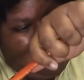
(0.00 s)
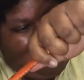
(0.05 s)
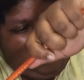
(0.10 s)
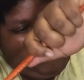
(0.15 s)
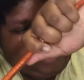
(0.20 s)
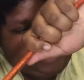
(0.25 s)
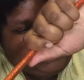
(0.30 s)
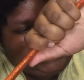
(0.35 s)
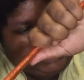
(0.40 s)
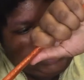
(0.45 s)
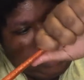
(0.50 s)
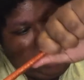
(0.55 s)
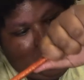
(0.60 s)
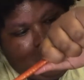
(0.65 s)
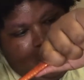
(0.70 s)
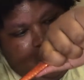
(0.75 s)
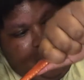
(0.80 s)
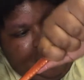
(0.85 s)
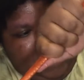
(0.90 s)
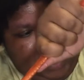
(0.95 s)
I was like, oh, I
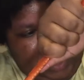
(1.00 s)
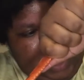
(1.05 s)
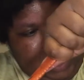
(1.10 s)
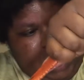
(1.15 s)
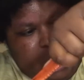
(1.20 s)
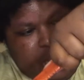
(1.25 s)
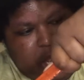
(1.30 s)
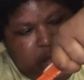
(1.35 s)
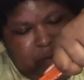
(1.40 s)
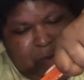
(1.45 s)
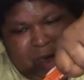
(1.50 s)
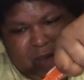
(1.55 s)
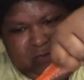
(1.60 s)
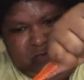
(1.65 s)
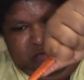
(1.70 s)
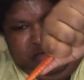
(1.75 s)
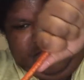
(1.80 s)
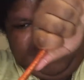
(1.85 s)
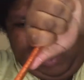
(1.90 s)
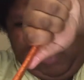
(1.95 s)
haven't eaten any, but
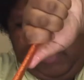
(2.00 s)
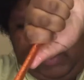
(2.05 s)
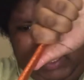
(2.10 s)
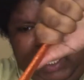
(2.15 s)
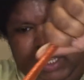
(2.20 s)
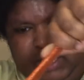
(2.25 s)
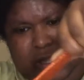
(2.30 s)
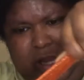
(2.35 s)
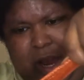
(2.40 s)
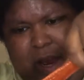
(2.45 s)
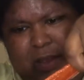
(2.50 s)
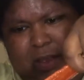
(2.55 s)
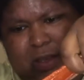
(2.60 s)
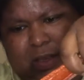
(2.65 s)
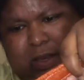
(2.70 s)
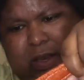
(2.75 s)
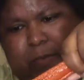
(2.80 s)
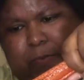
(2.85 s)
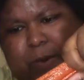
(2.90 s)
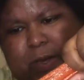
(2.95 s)
that was at like the
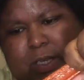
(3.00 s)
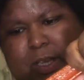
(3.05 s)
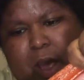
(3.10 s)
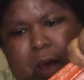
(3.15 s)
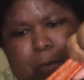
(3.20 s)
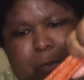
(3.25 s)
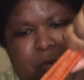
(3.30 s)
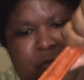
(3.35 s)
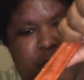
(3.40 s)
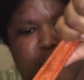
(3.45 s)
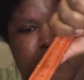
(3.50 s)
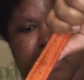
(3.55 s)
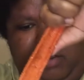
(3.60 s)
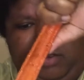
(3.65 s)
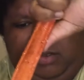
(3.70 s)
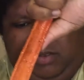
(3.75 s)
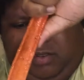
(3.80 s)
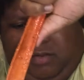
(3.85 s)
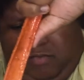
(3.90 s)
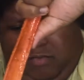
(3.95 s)
tippy top before,
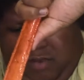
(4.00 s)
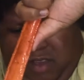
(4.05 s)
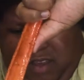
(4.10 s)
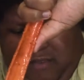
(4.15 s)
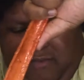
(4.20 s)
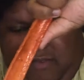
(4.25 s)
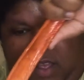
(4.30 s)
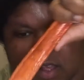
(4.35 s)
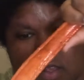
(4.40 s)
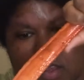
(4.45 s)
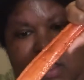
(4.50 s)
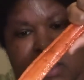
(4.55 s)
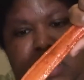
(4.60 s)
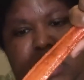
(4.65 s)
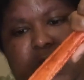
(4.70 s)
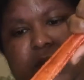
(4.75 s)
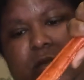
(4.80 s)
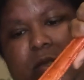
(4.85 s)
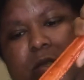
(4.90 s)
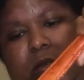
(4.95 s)
so I've clearly
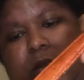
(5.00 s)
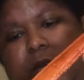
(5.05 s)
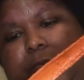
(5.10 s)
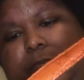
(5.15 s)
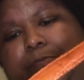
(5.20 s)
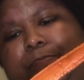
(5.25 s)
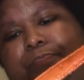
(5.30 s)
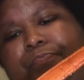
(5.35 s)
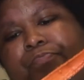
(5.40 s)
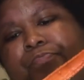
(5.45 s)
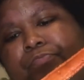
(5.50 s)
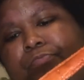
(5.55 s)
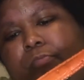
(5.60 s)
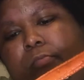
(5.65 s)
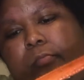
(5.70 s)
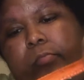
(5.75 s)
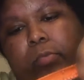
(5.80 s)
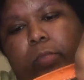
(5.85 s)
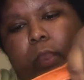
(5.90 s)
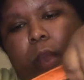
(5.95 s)
eaten some.
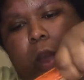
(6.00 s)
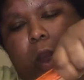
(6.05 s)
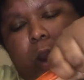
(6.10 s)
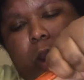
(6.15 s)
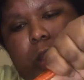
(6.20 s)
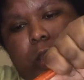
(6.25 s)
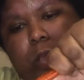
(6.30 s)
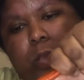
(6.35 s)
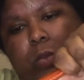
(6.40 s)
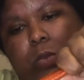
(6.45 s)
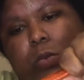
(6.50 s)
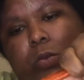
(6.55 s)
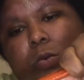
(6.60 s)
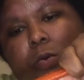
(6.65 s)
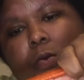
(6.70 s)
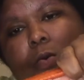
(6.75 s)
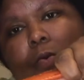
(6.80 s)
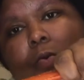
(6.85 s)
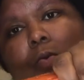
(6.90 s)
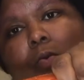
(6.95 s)
Are
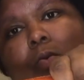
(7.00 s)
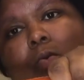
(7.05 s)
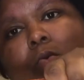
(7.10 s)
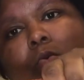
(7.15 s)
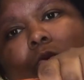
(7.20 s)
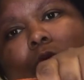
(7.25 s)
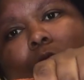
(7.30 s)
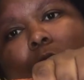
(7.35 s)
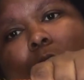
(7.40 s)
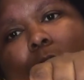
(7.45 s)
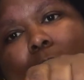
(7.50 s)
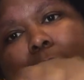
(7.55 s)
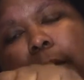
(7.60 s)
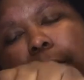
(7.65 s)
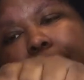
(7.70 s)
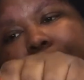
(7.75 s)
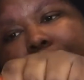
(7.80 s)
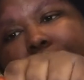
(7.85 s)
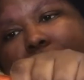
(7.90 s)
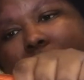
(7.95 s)
you joking?
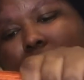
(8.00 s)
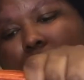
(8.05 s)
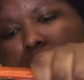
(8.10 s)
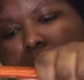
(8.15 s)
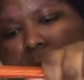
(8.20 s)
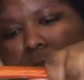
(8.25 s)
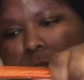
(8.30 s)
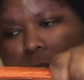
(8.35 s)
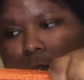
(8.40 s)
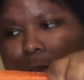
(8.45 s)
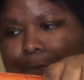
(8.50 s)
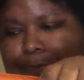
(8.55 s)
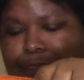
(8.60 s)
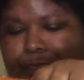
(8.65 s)
There we go.